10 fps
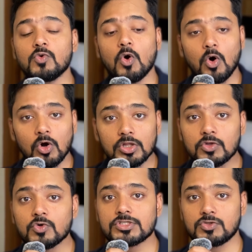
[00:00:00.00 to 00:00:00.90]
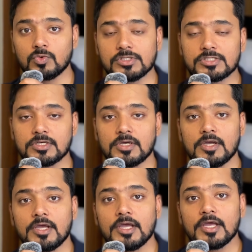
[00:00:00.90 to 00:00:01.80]
you all those tools.
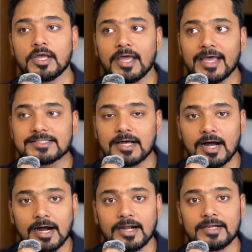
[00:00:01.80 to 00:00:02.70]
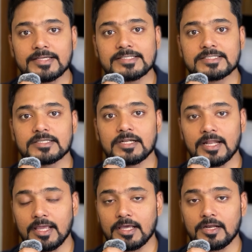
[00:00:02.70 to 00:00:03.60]
As a harness
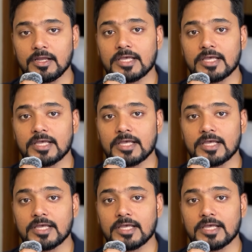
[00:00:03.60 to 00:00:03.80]
layer,